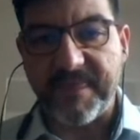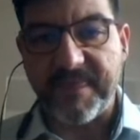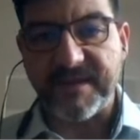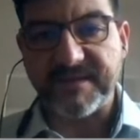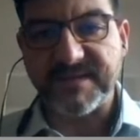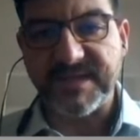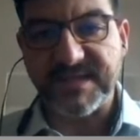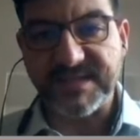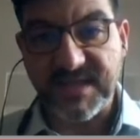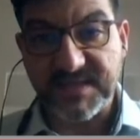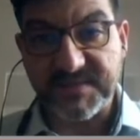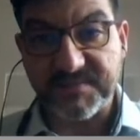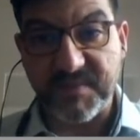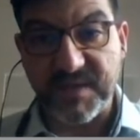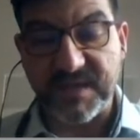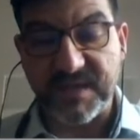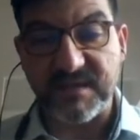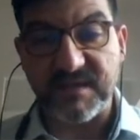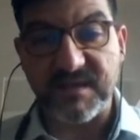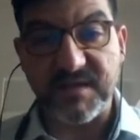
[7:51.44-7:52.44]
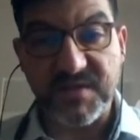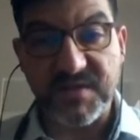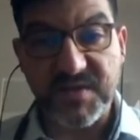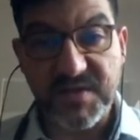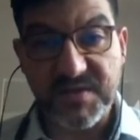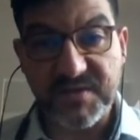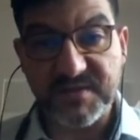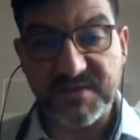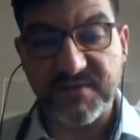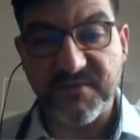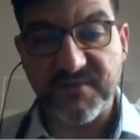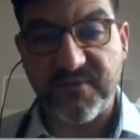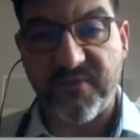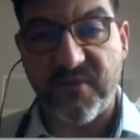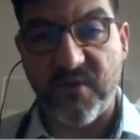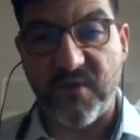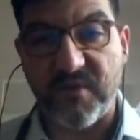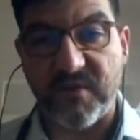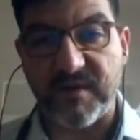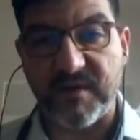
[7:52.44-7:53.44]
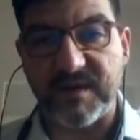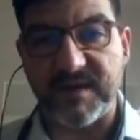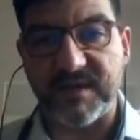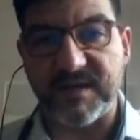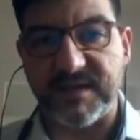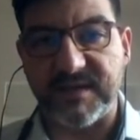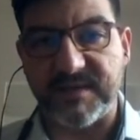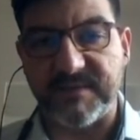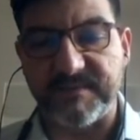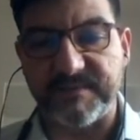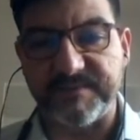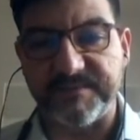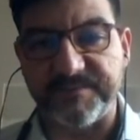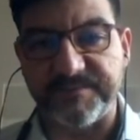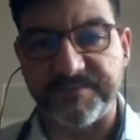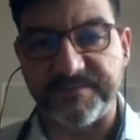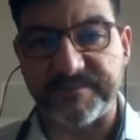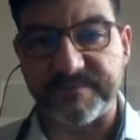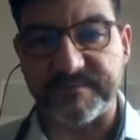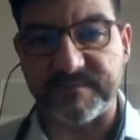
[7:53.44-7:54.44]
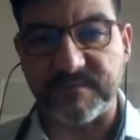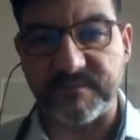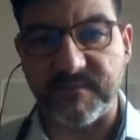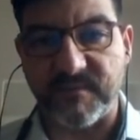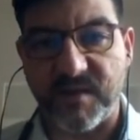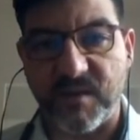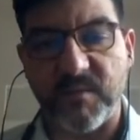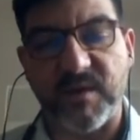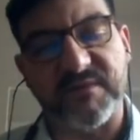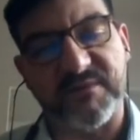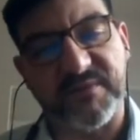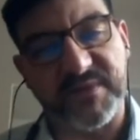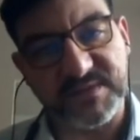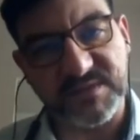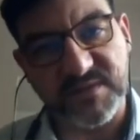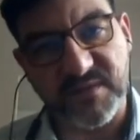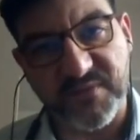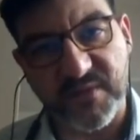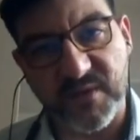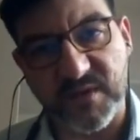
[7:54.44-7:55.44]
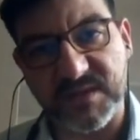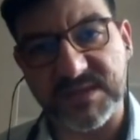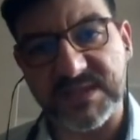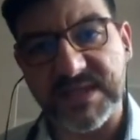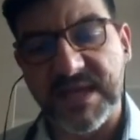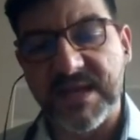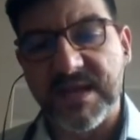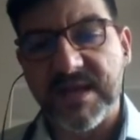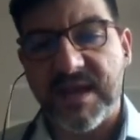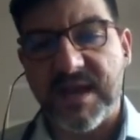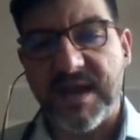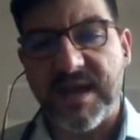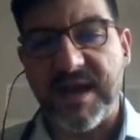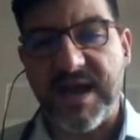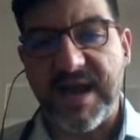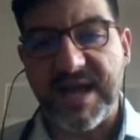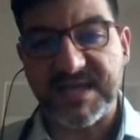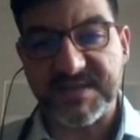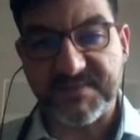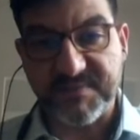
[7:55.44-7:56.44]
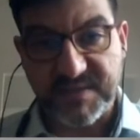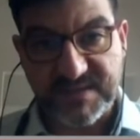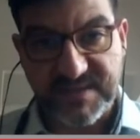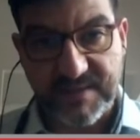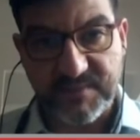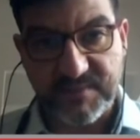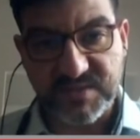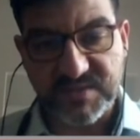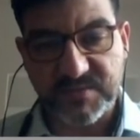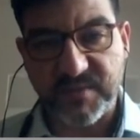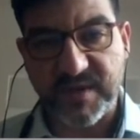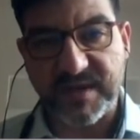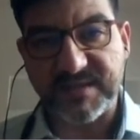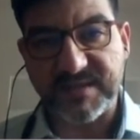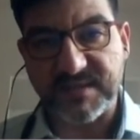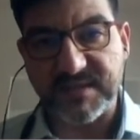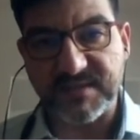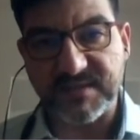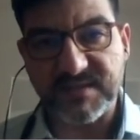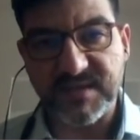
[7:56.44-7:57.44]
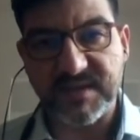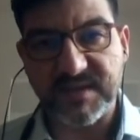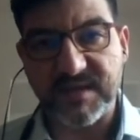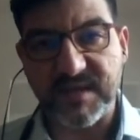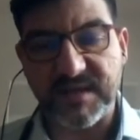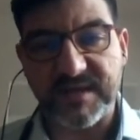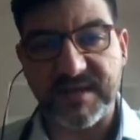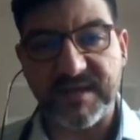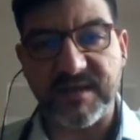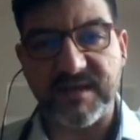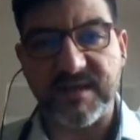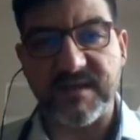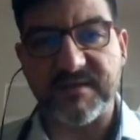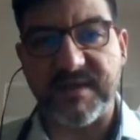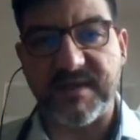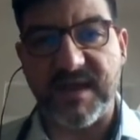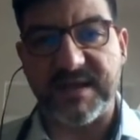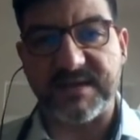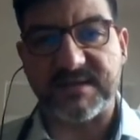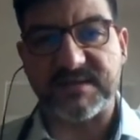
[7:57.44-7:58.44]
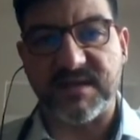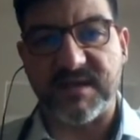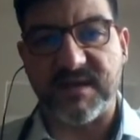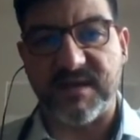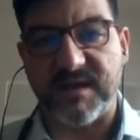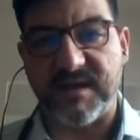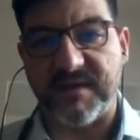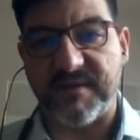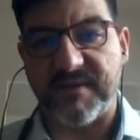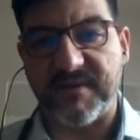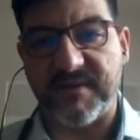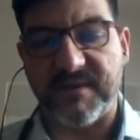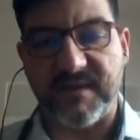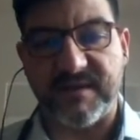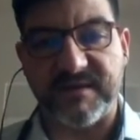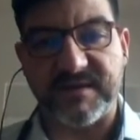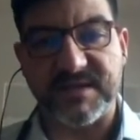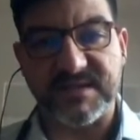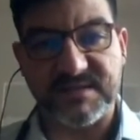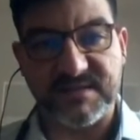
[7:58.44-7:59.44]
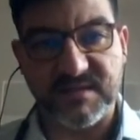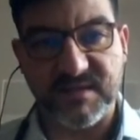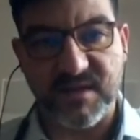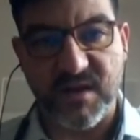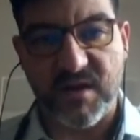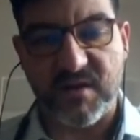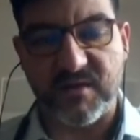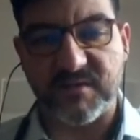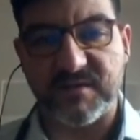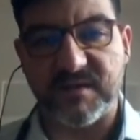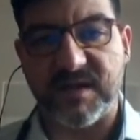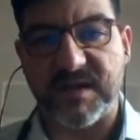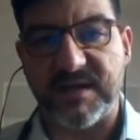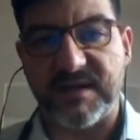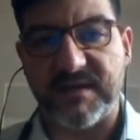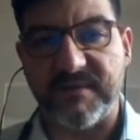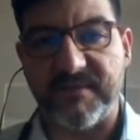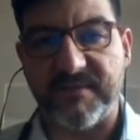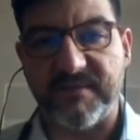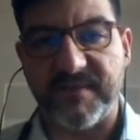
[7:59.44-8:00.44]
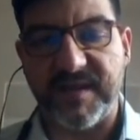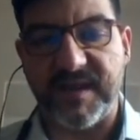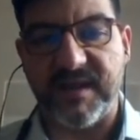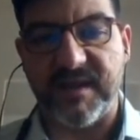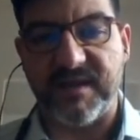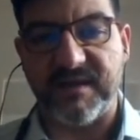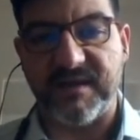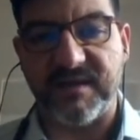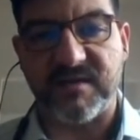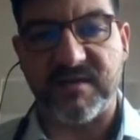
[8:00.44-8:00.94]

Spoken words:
This has been used for, well, first of all, has been demonstrated internally that there is no any